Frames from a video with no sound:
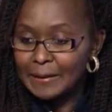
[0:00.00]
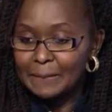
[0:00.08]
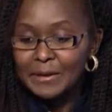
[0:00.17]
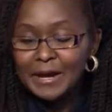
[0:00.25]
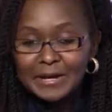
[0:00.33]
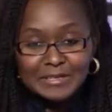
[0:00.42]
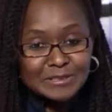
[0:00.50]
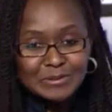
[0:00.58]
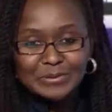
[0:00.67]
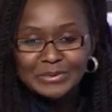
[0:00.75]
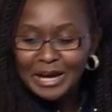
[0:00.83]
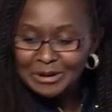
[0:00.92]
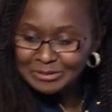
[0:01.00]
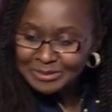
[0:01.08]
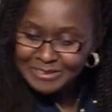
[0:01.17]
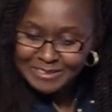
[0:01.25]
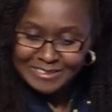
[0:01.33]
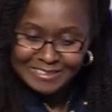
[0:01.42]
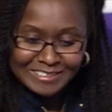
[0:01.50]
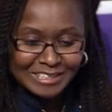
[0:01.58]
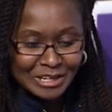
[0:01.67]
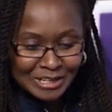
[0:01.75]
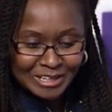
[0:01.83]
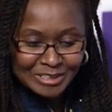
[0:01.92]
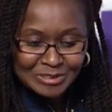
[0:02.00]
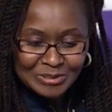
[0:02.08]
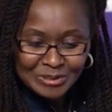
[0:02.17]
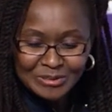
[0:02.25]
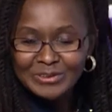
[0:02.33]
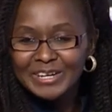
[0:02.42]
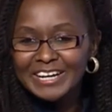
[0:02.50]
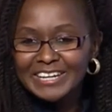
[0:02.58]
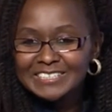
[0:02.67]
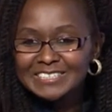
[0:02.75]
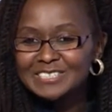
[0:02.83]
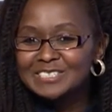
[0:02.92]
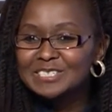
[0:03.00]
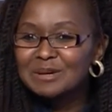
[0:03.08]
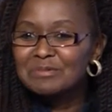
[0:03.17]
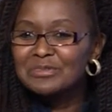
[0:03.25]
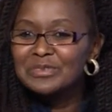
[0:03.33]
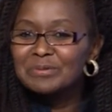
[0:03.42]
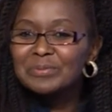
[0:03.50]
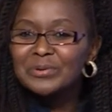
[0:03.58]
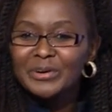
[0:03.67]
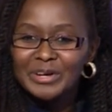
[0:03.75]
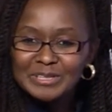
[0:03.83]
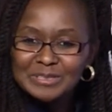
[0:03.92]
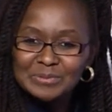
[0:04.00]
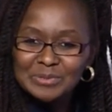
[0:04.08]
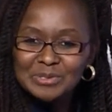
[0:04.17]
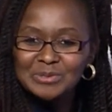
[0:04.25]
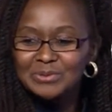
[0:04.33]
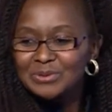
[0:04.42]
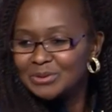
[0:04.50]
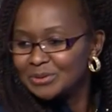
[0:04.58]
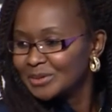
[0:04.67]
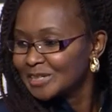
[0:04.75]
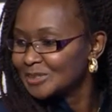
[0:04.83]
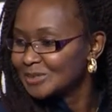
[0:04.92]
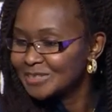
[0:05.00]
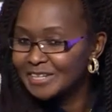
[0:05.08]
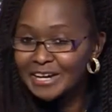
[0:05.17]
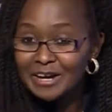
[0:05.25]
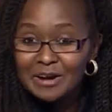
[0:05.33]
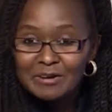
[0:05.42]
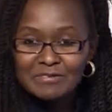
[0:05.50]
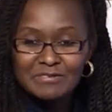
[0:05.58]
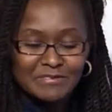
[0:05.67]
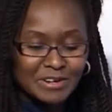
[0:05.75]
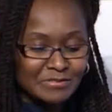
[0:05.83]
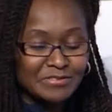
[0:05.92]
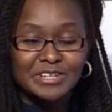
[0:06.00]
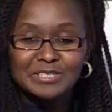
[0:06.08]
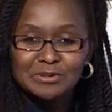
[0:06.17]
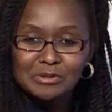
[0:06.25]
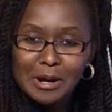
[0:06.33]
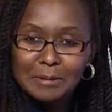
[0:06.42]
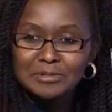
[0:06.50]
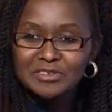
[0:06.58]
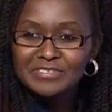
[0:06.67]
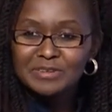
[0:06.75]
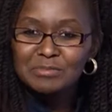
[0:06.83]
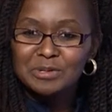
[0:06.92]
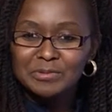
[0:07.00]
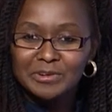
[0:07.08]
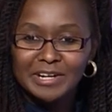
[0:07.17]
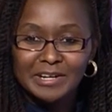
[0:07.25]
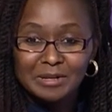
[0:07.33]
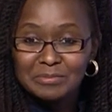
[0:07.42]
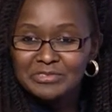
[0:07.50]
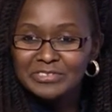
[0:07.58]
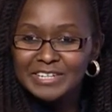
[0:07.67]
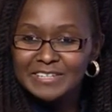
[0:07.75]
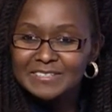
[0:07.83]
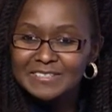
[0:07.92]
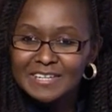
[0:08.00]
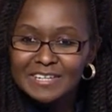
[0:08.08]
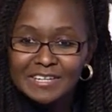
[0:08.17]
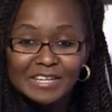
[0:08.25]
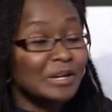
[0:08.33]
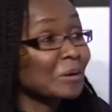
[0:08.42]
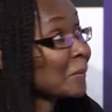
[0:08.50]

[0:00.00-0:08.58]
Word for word: Uh, so I'll just uh, let you look at some of the points which will go into the first draft of the memorandum of understanding.